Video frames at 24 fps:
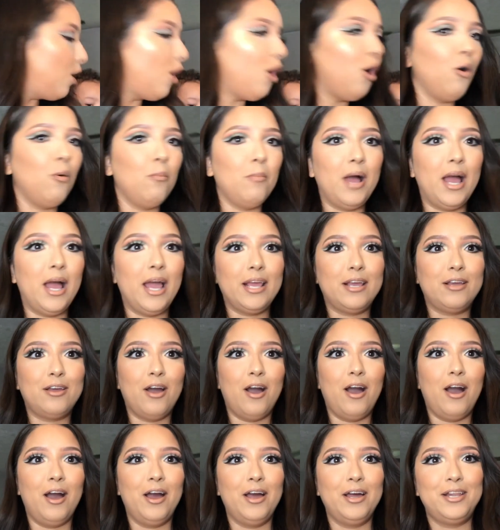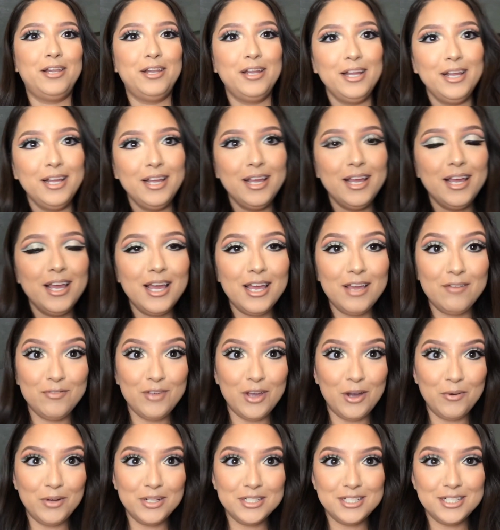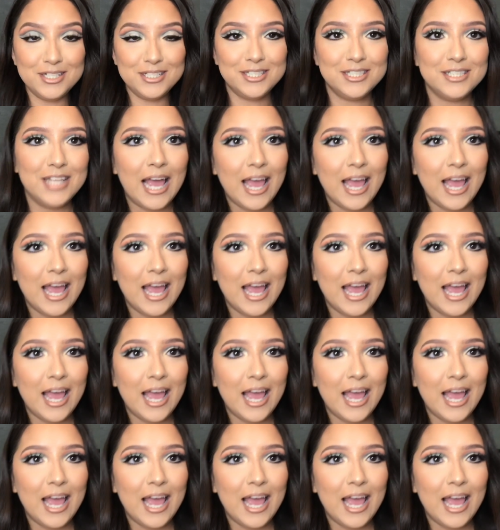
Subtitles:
oh my god, if y'all want to